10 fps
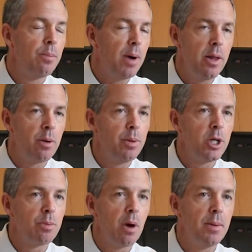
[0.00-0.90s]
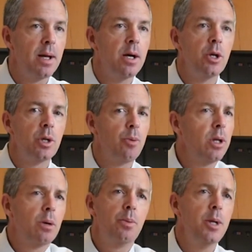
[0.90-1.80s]
by their police department to
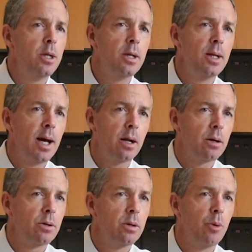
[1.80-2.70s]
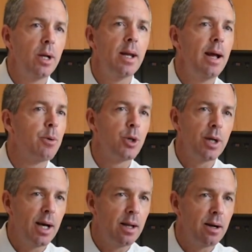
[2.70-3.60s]
bring the community together, to bring neighbors
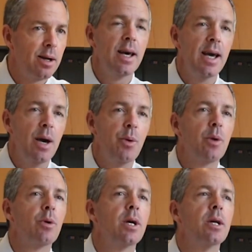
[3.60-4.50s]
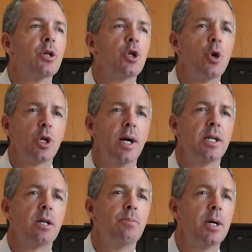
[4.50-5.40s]
together. And we don't really
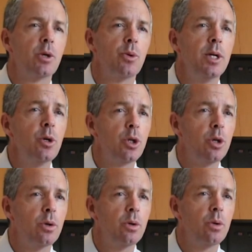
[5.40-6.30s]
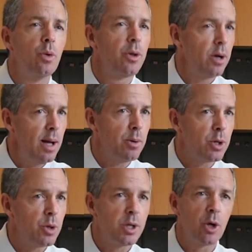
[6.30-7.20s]
socialize as much as we used to with our
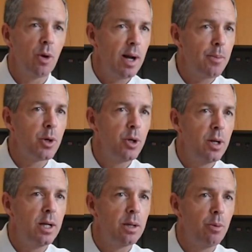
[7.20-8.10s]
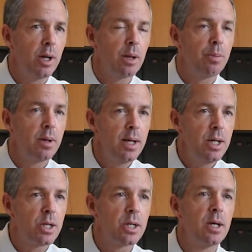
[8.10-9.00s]
neighbors. So it's a great opportunity to bring the
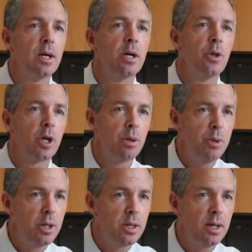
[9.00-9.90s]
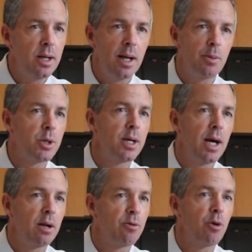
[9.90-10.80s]
police, the community, and neighbors together